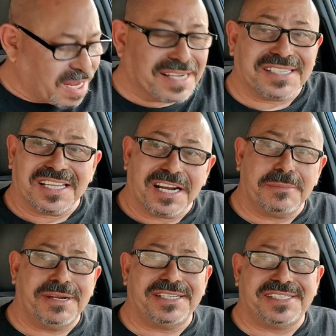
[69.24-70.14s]
Has a
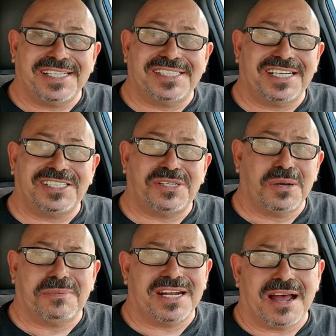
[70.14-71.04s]
little bit of seasoning
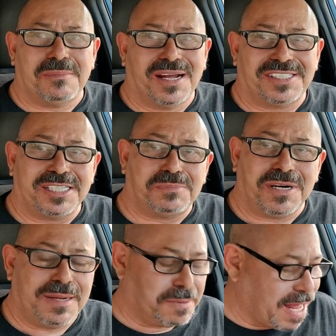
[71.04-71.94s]
to it, but not much. It's
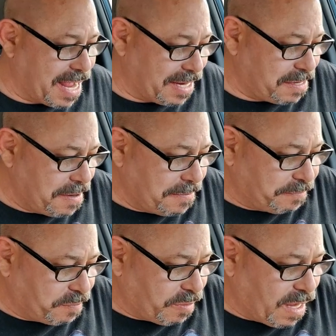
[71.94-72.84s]
pretty bland.
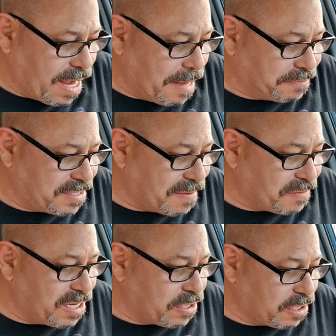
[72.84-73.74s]
Um,
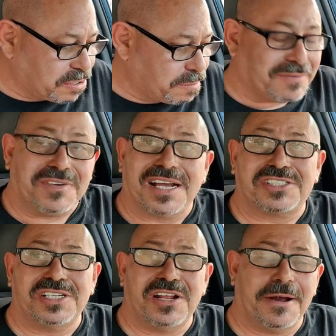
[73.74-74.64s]
definitely cooked to
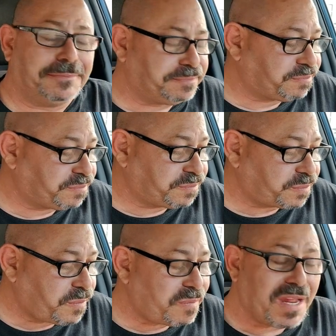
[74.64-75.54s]
perfection, though.
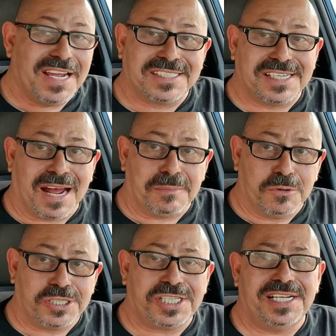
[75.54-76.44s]
It's not
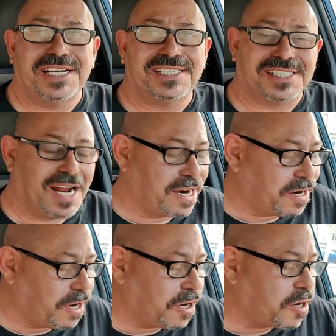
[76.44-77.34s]
mushy. It's
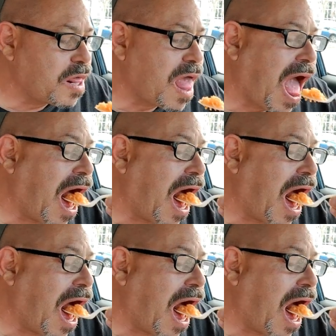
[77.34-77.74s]
not hard.